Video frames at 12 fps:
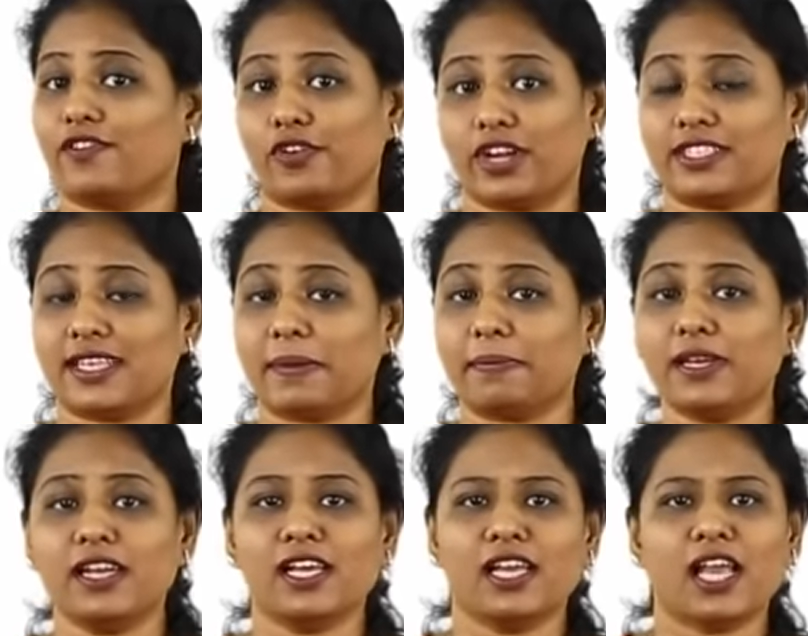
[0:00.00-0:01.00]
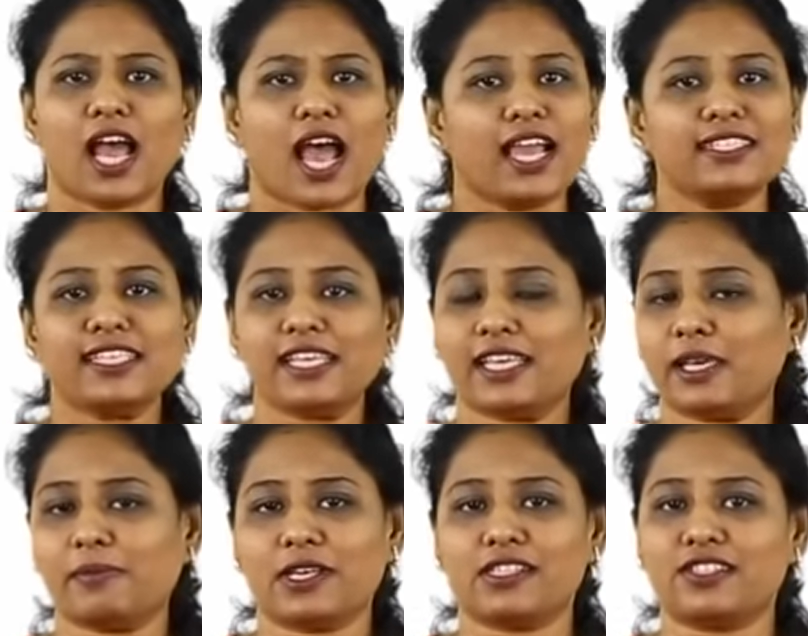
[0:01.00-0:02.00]
For example, I
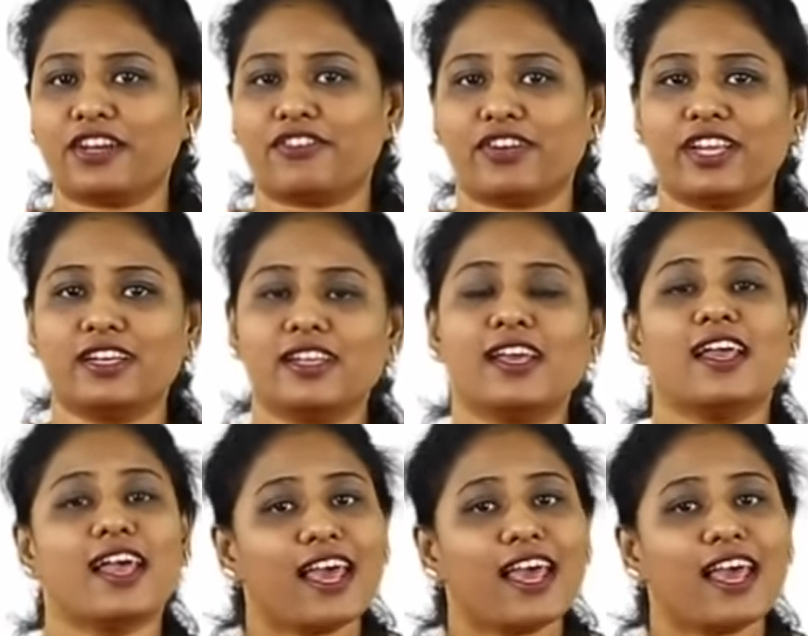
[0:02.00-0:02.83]
see emails that read,